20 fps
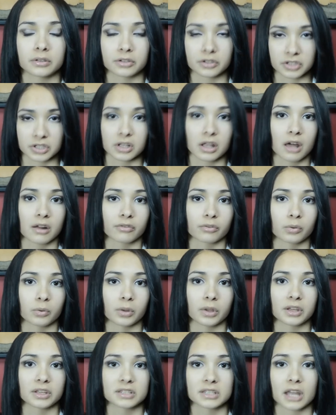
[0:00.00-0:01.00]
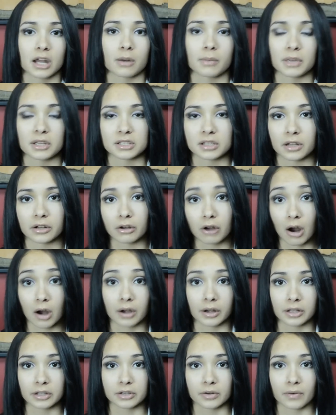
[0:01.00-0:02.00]
there's a lot of rulings that are based on
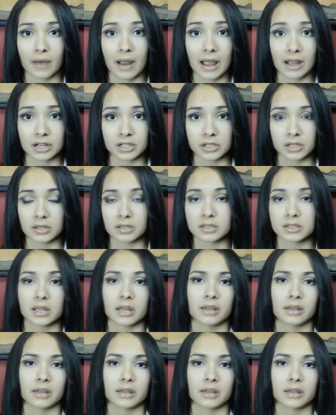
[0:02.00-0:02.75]
card interactions,